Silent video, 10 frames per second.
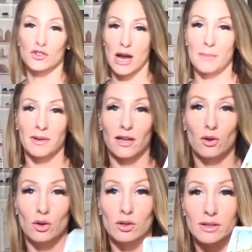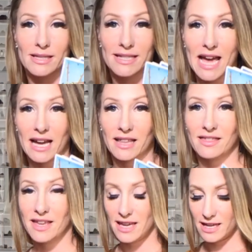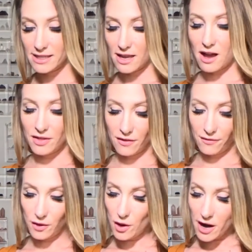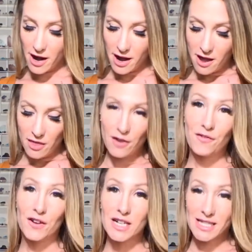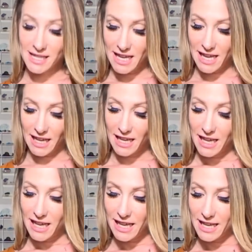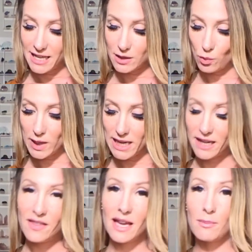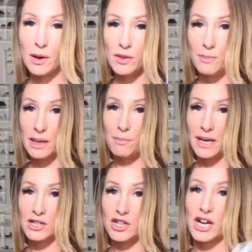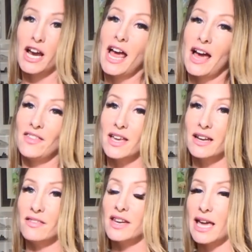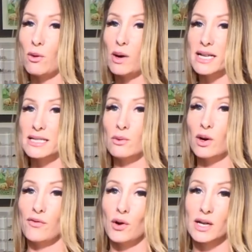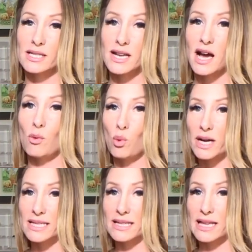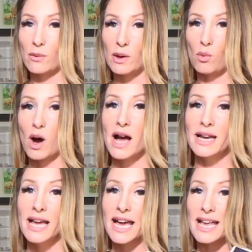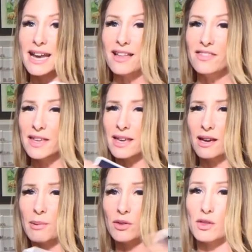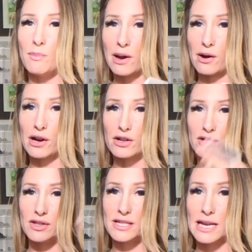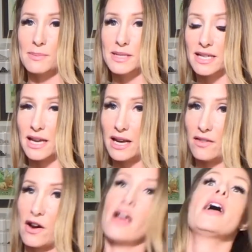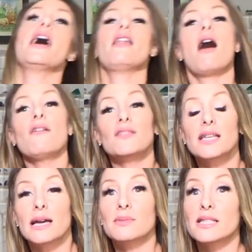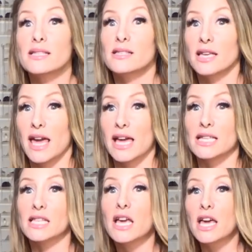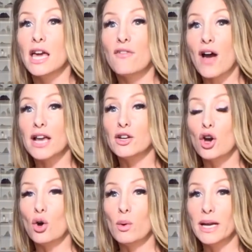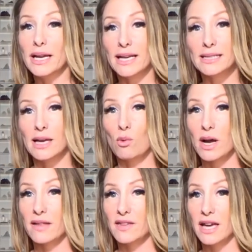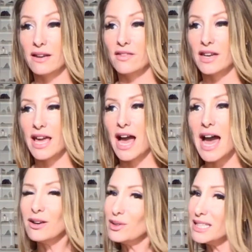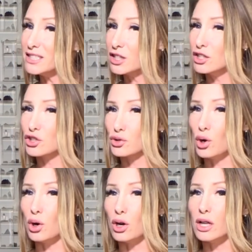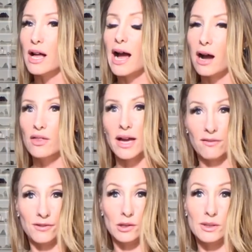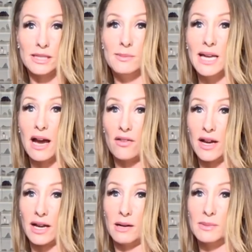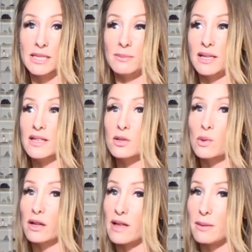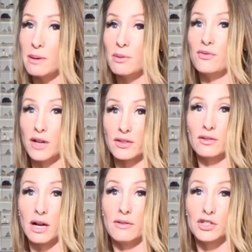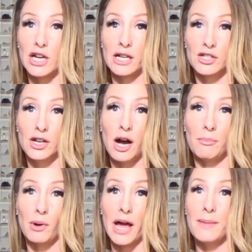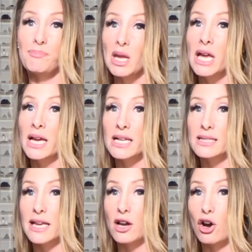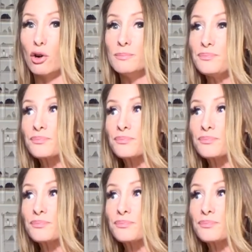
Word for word: dropped like a whole stack of things on the floor. The first thing is we need to think about the big picture. At the end of the day, what is it we're focused on? What is it that we want? And not thinking about the barriers or the steps to getting there. And oftentimes, this is the case. If I know what it is I want at the end of the day, I don't need to control how that flows to me, how that comes to me. And this is where a lot of people fuck the law of attraction up, right? Is they go,